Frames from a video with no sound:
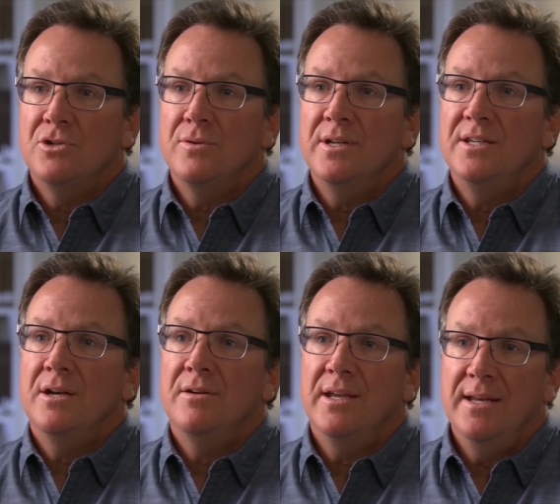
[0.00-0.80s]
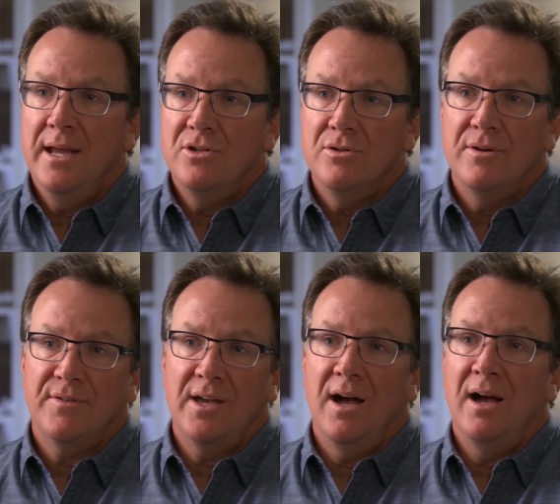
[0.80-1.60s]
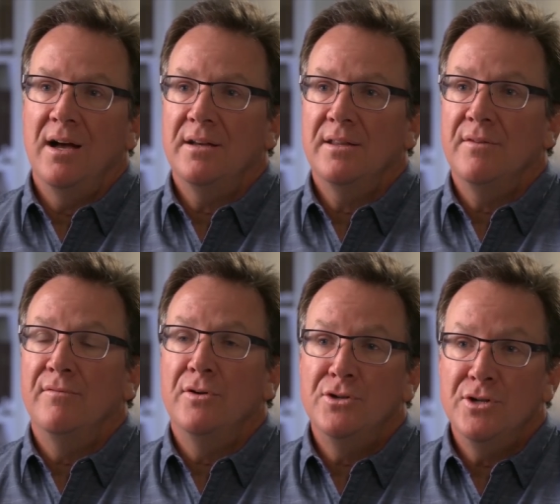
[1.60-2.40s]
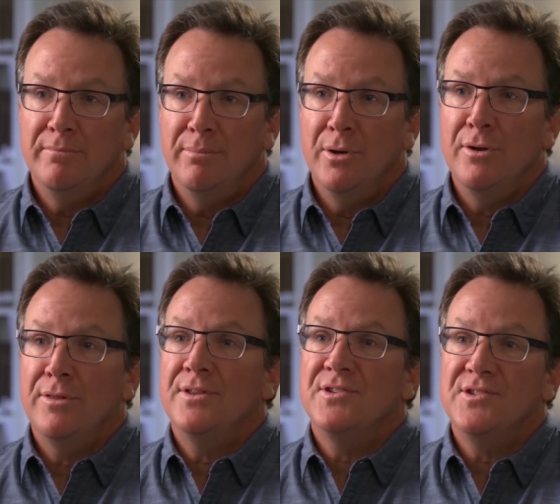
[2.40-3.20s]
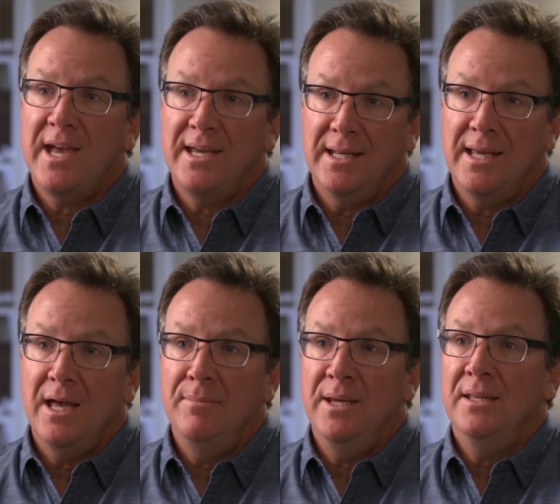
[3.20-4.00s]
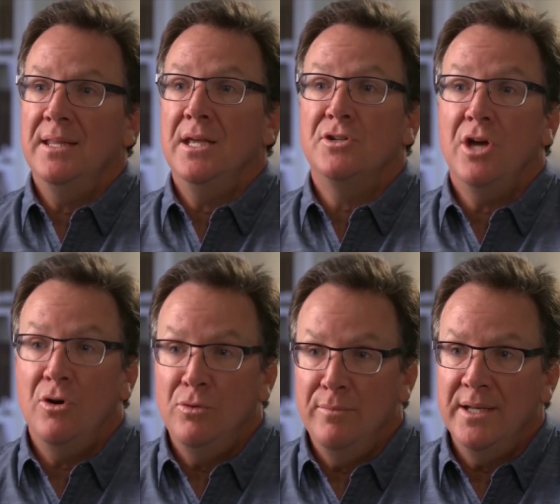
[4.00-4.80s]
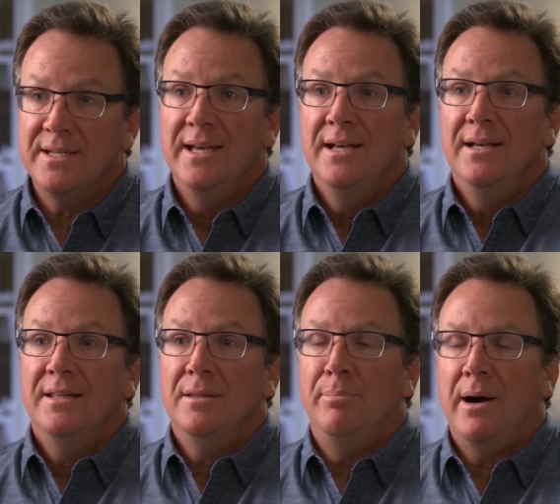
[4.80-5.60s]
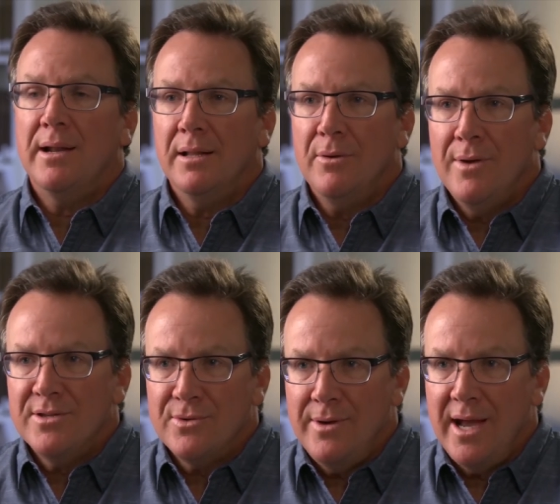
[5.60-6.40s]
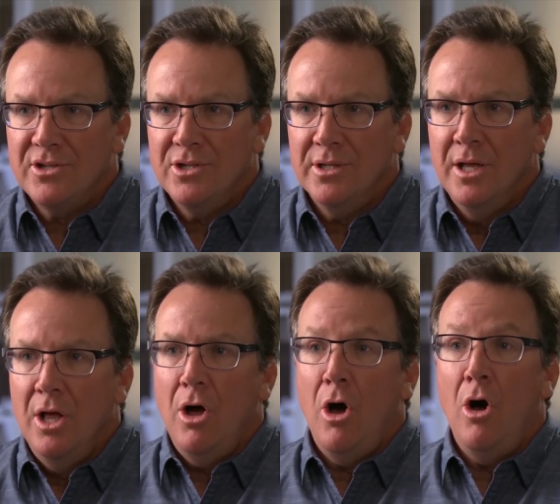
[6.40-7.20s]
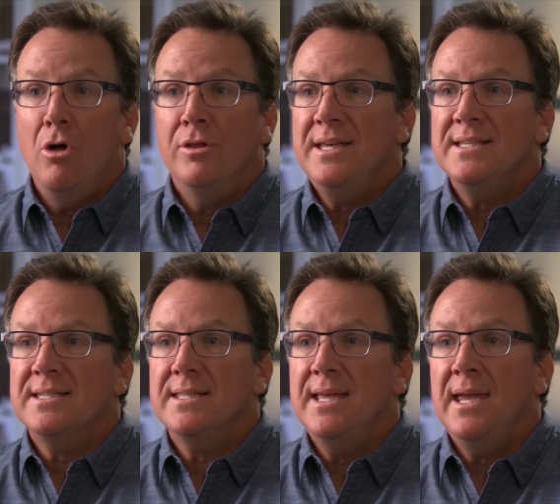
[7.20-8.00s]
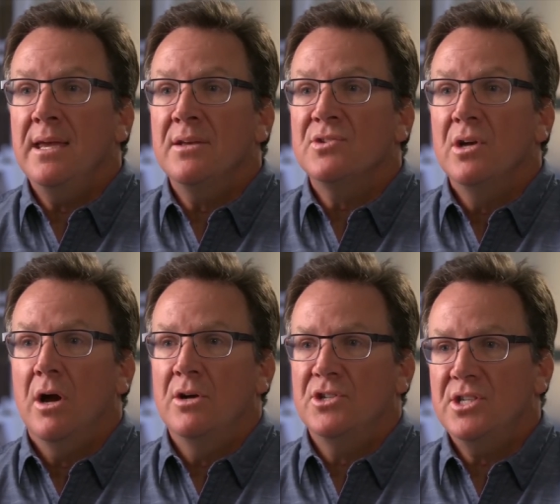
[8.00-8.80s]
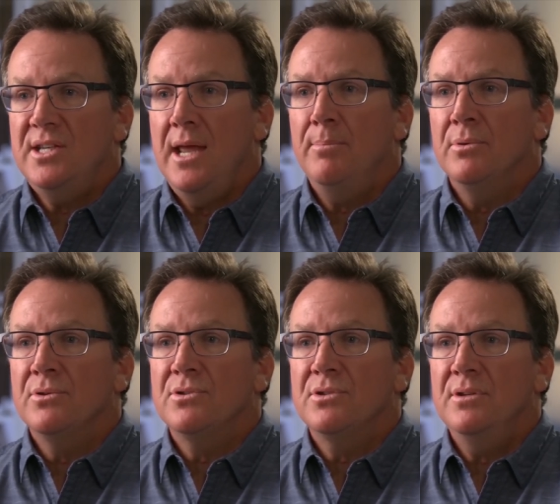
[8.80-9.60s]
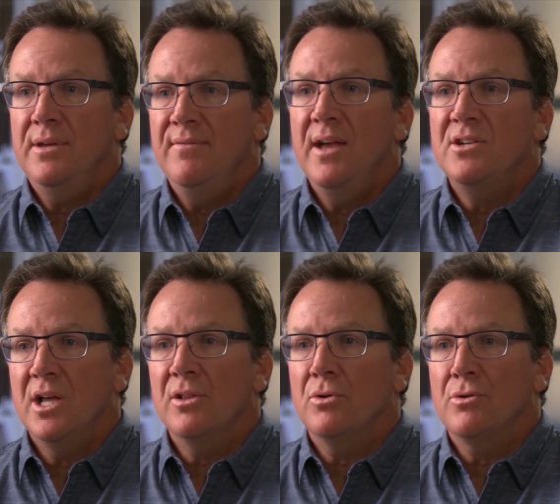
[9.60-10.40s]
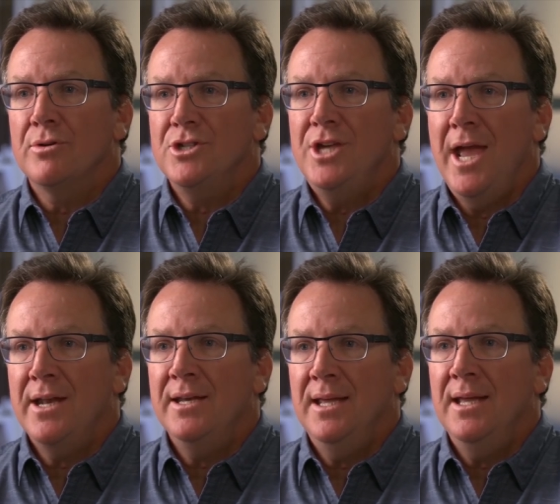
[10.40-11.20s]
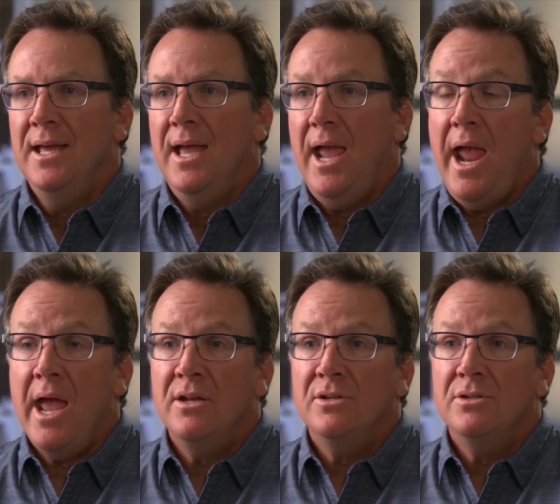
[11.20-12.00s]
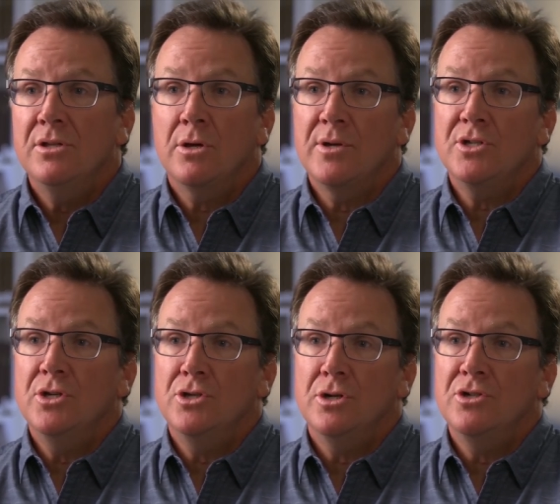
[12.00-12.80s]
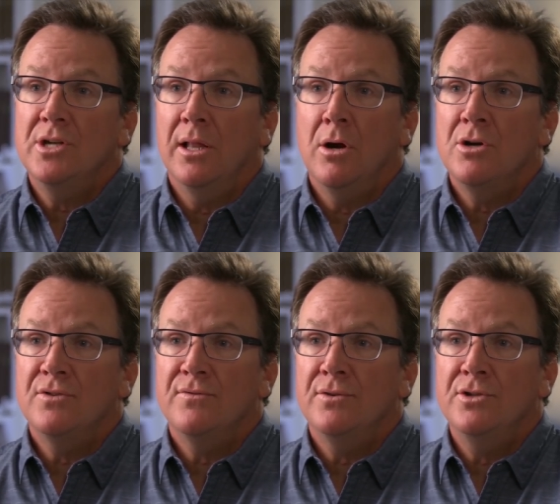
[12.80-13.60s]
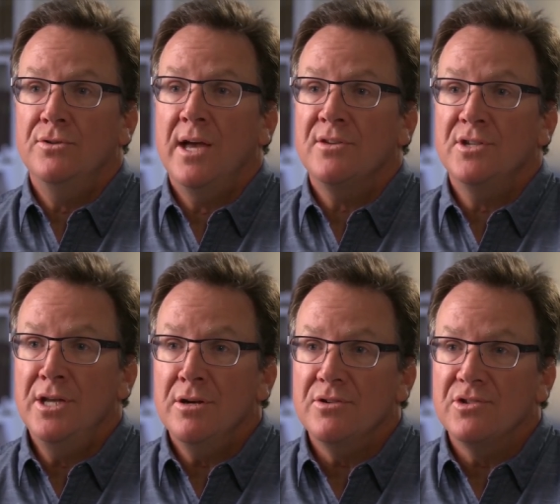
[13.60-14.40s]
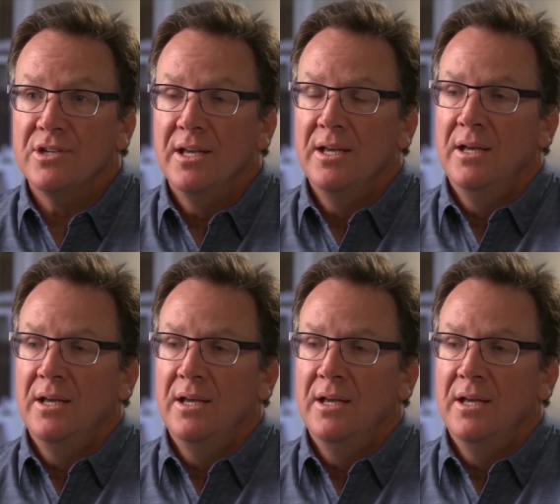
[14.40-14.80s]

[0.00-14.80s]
the Trinitarian nature of God, the virgin birth, the mm-hmm. second coming, the atonement, the bodily resurrection. Mm-hmm. All these things are staples to evangelical Christianity and to the Christian church at large for two thousand years.